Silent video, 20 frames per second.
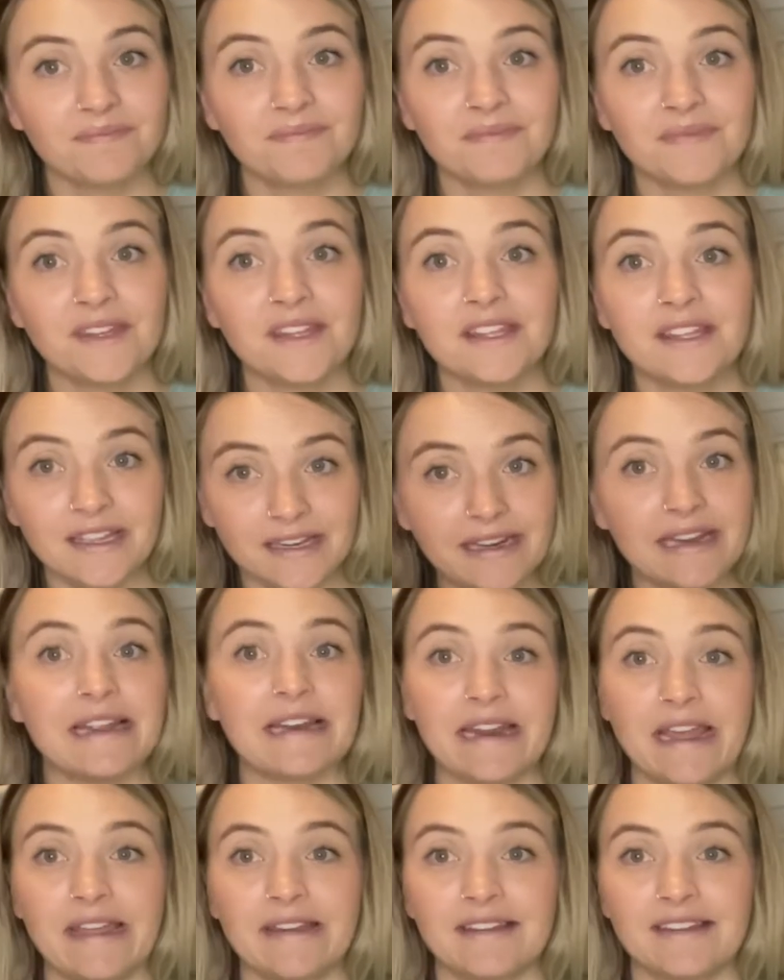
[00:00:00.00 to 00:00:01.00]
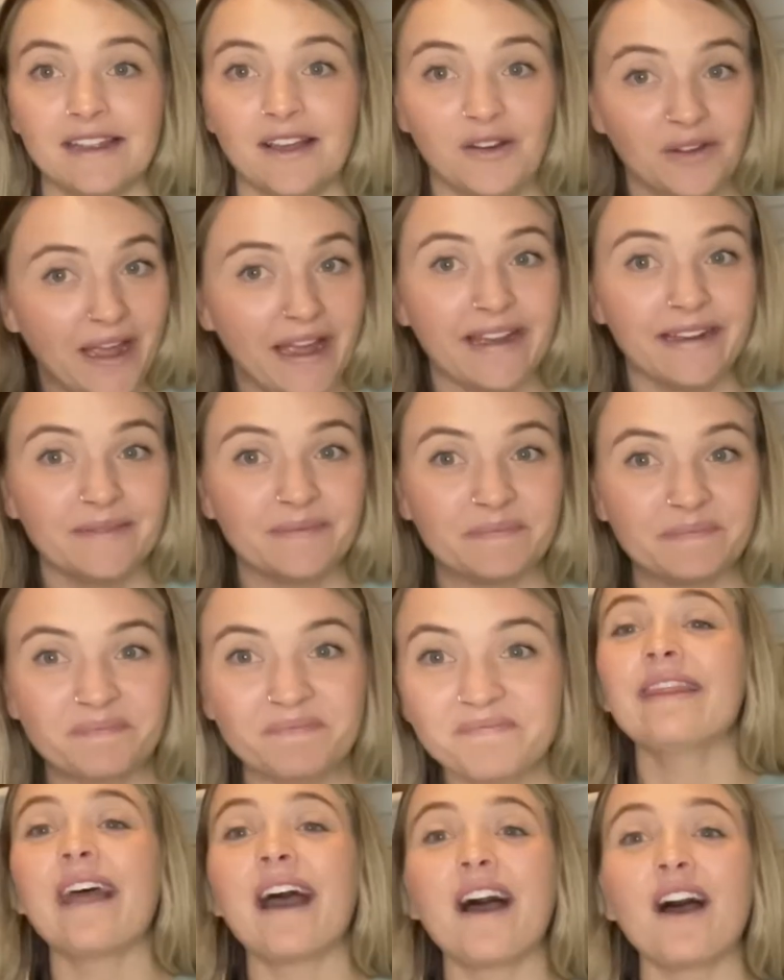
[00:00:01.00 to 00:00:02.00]
you need it, okay?
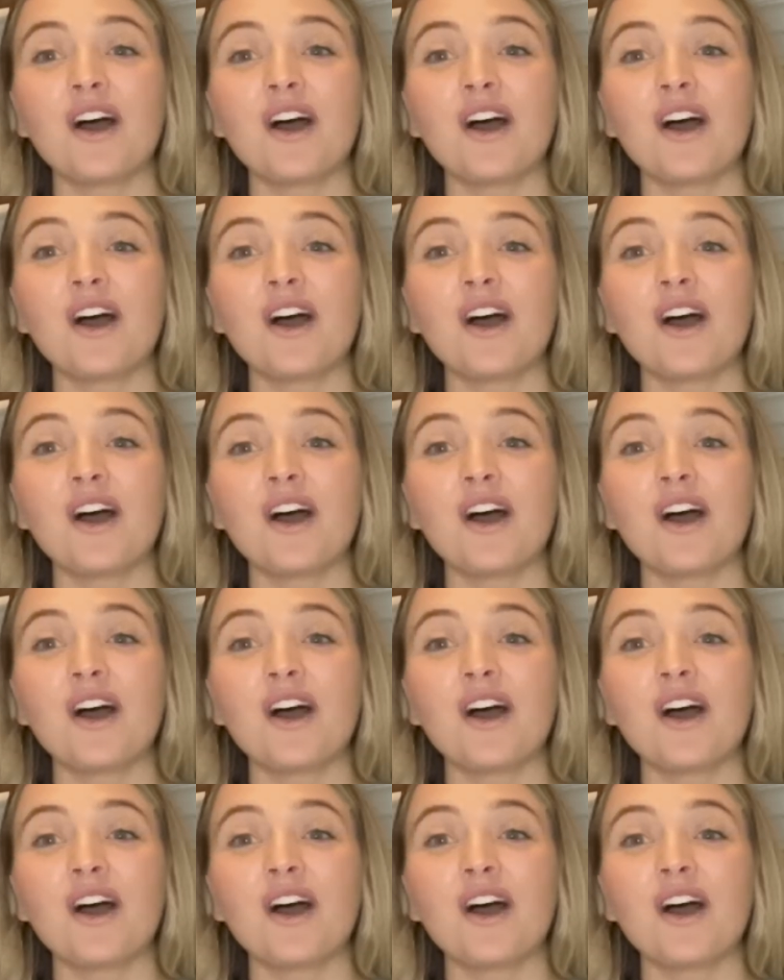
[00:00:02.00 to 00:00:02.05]
The